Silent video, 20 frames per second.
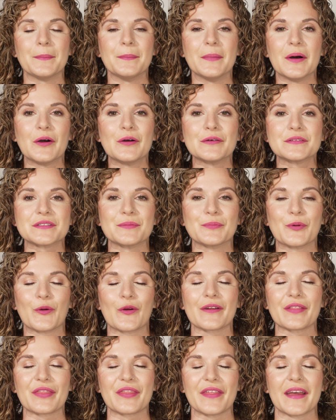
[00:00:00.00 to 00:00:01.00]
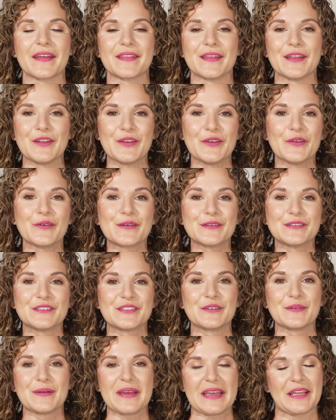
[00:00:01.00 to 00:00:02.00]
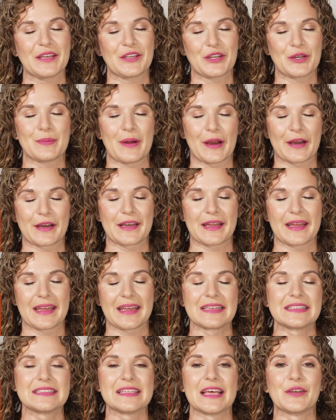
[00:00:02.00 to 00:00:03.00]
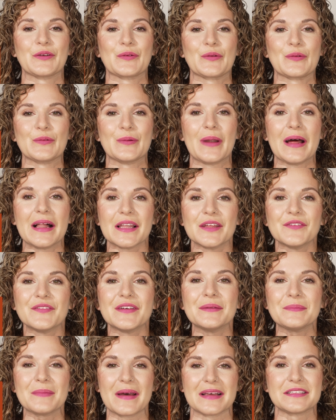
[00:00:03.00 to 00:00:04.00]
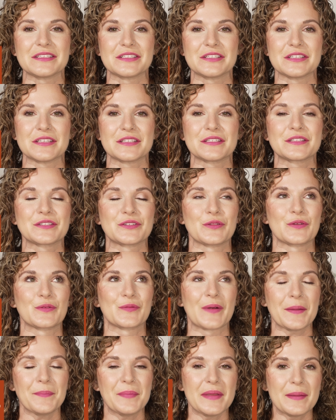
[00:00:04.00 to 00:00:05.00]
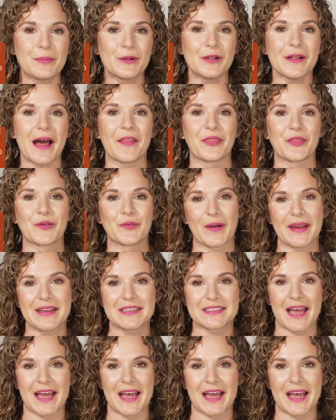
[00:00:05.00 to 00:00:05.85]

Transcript: most important thing that you can do in your marketing is send relevant messages to the right people at the right